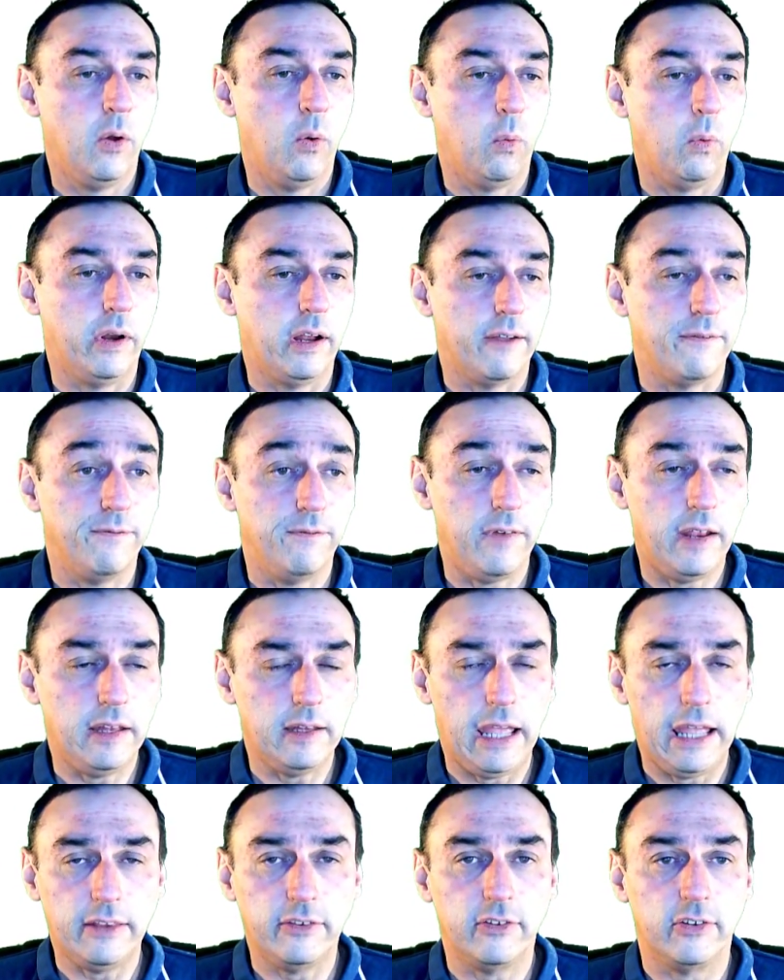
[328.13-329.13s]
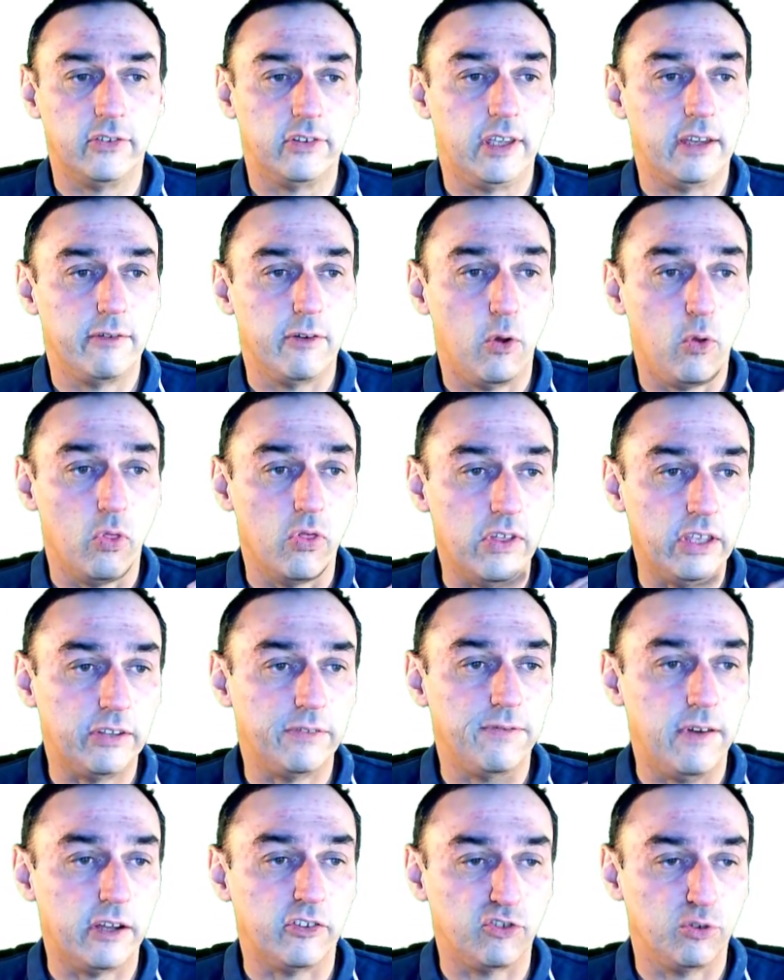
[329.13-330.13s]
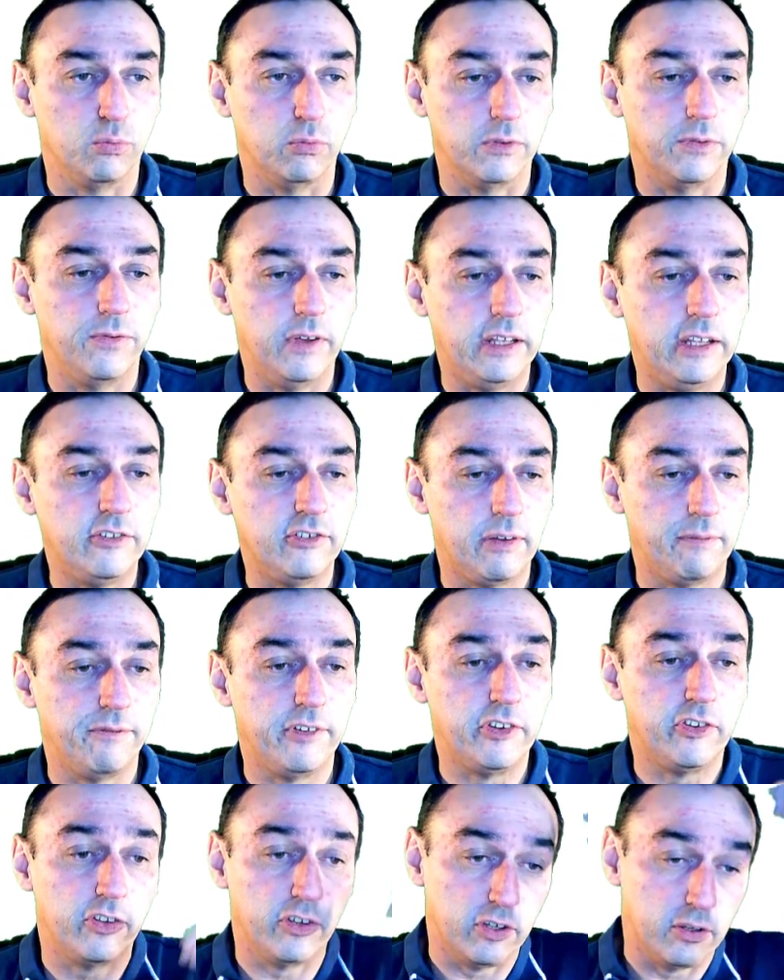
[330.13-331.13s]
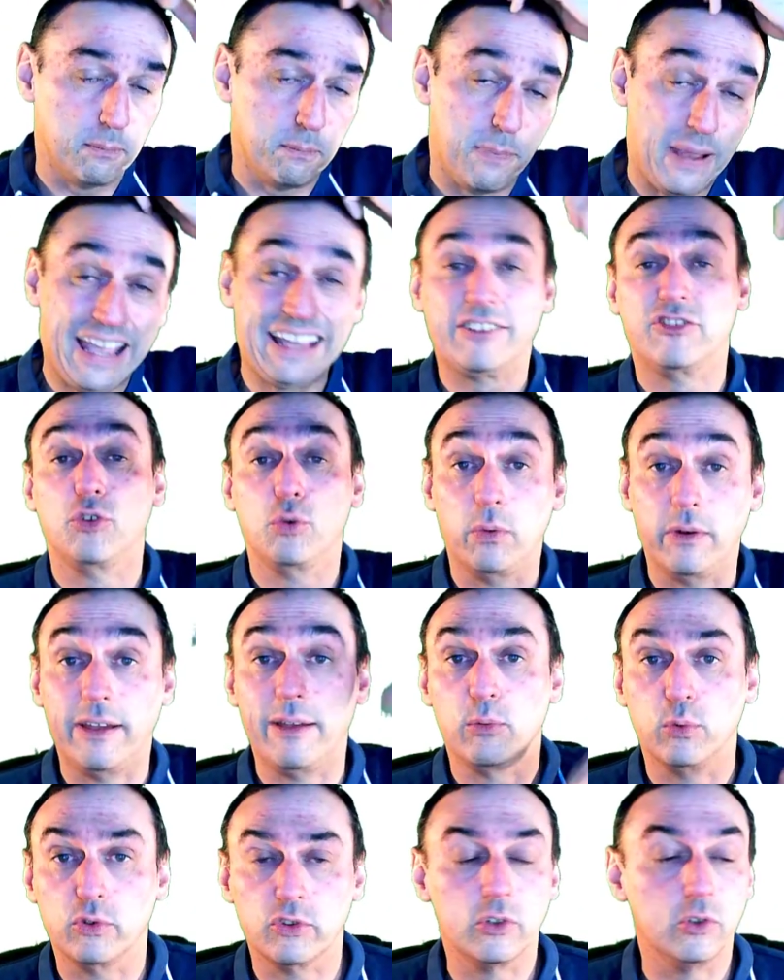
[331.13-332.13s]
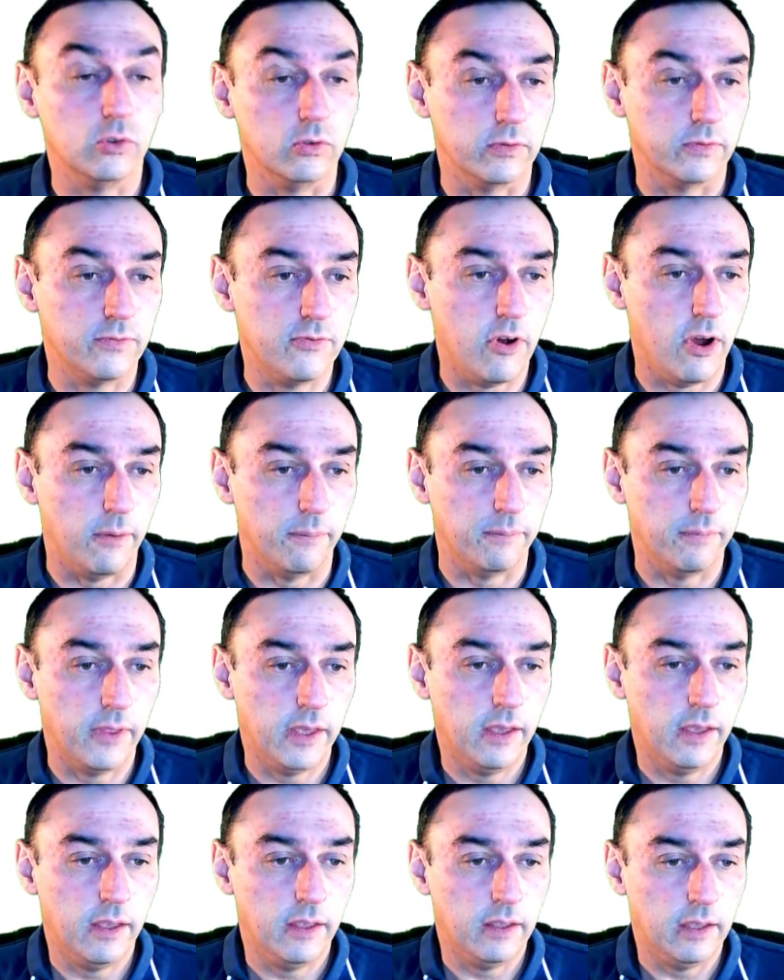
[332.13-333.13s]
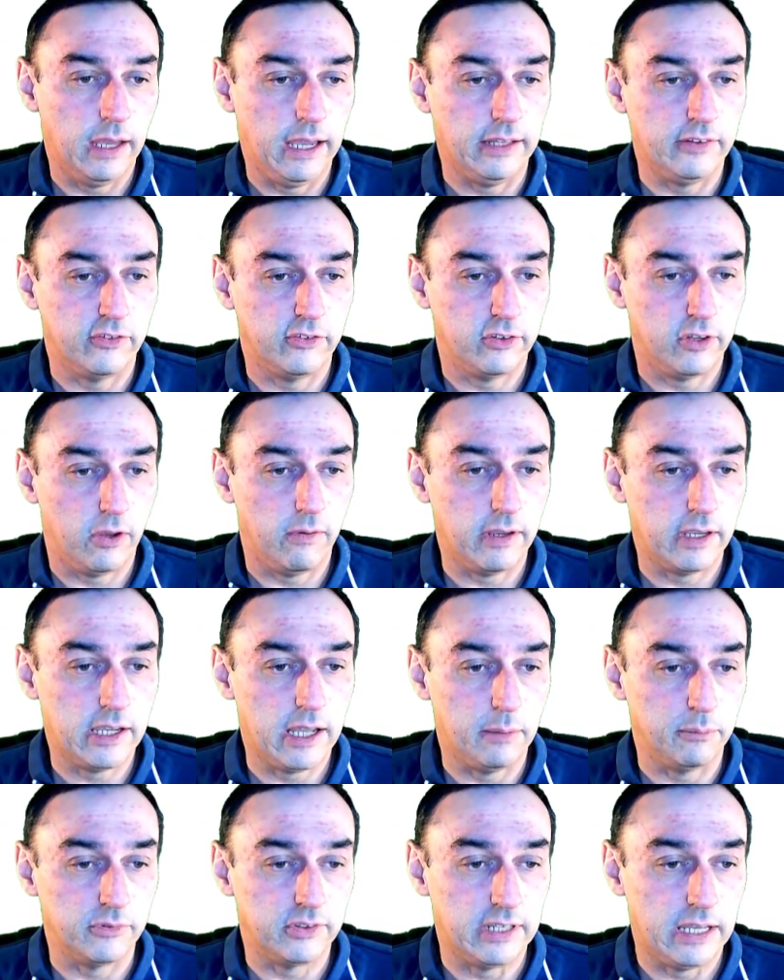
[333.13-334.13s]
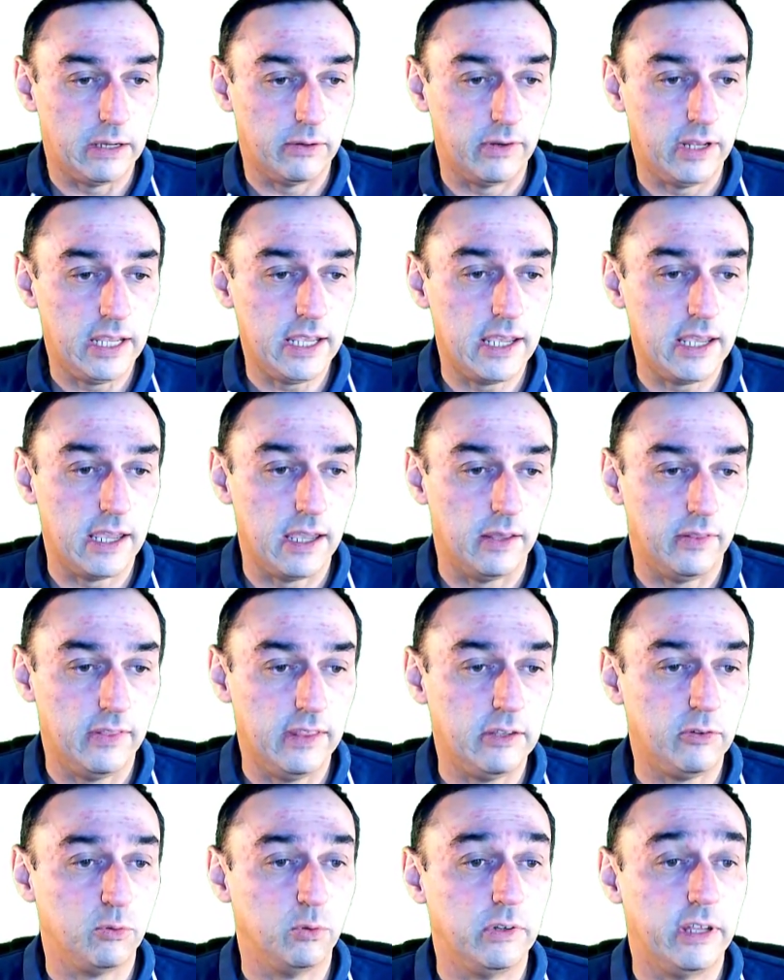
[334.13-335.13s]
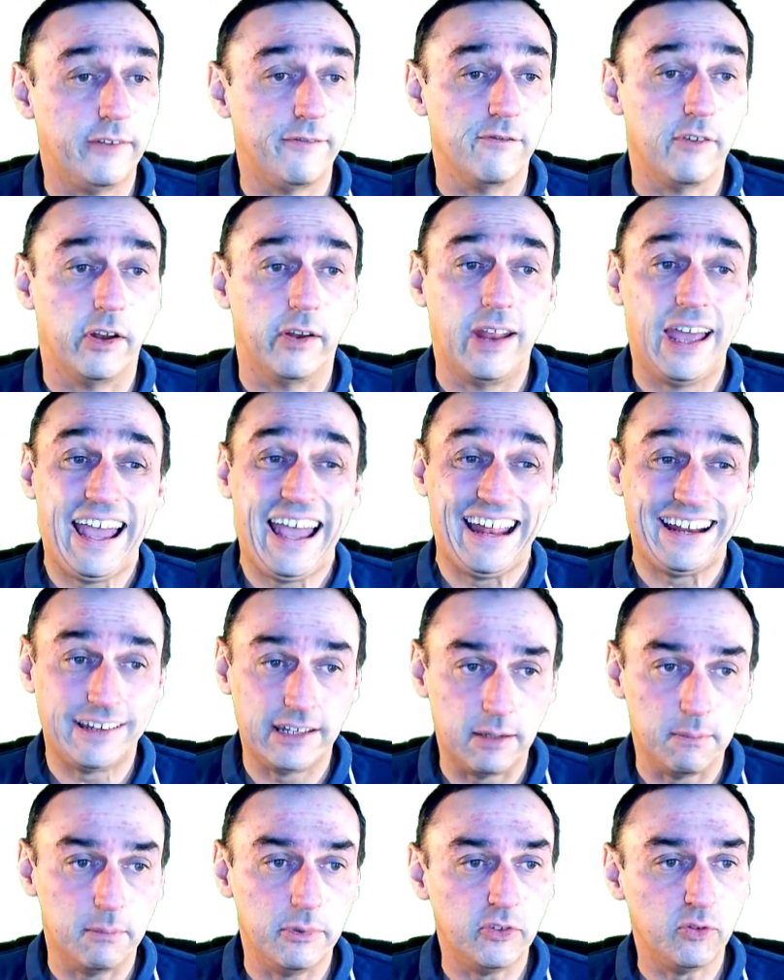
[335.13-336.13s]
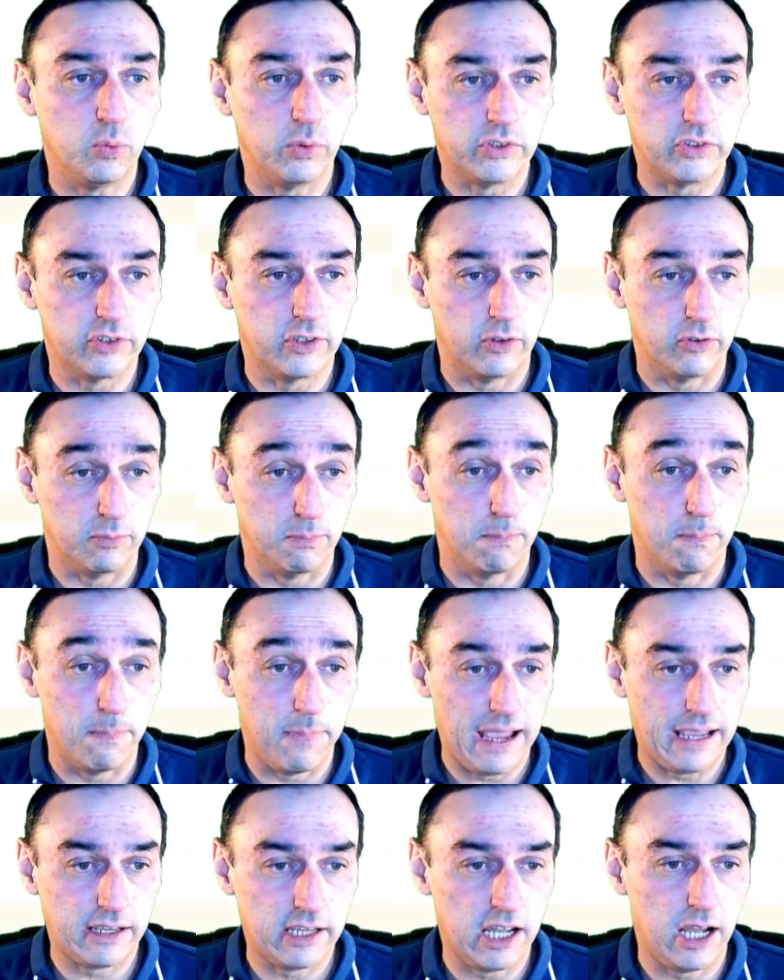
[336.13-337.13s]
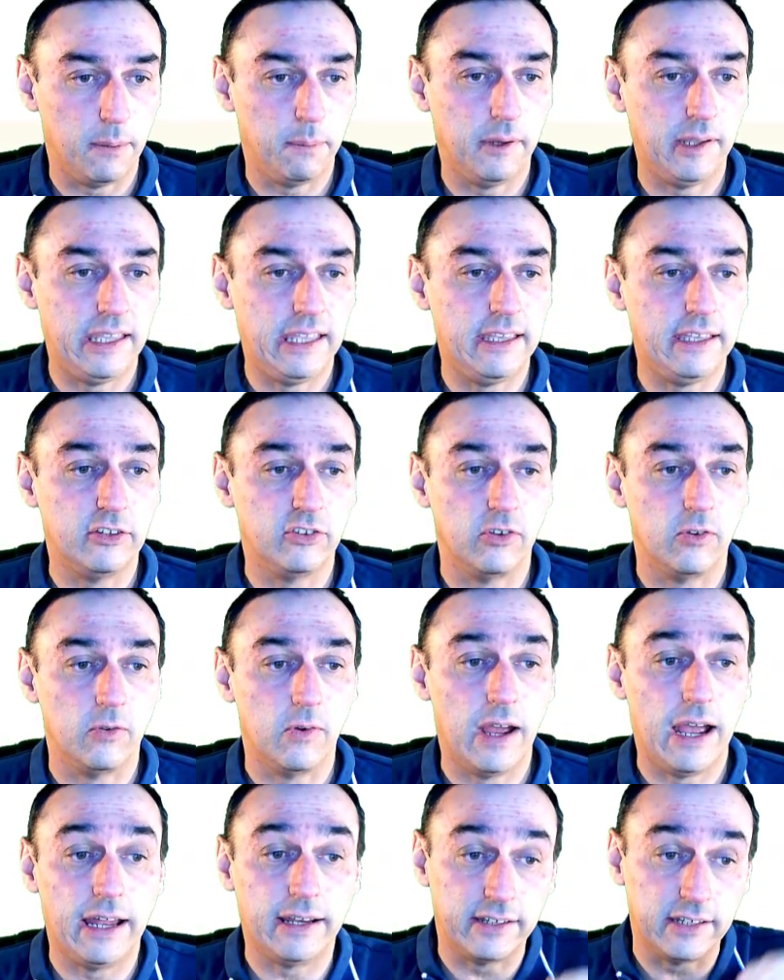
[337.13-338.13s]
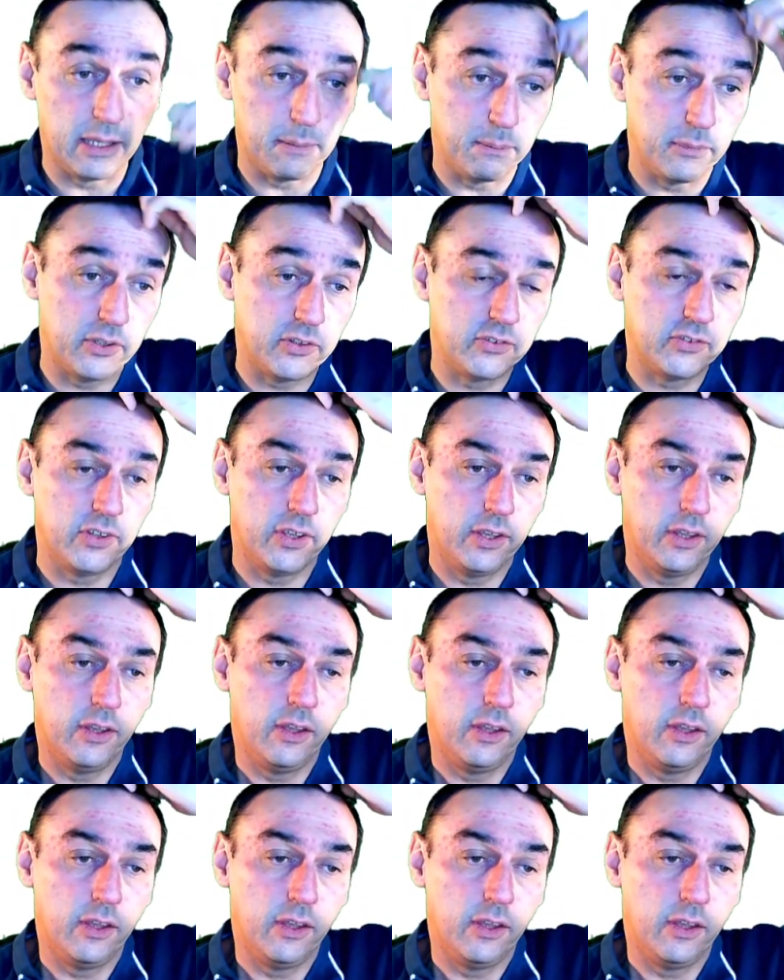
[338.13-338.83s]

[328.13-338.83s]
When I enter zero, this function will finish and return back to where it was called from. And so it comes down here. This will then run add numbers, which goes back up here into add numbers.